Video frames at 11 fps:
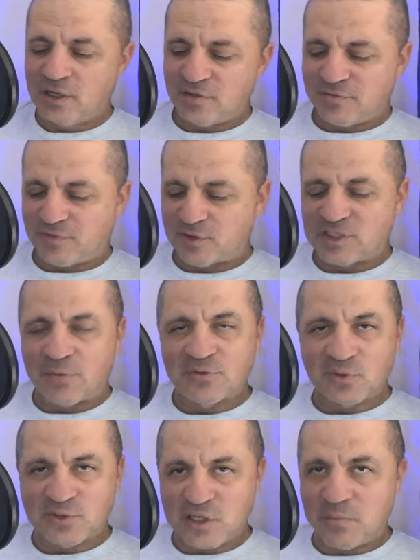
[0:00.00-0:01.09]
The first time was
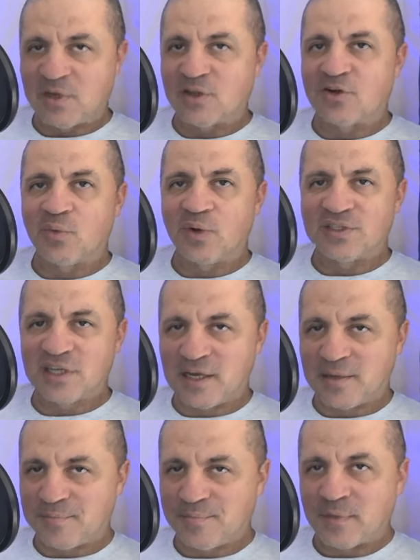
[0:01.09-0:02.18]
with Gia Miller. One
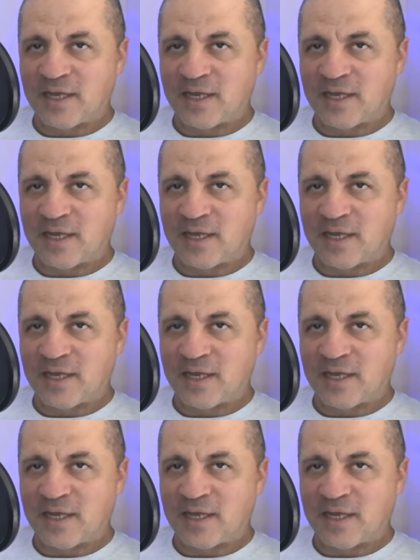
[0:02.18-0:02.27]
time,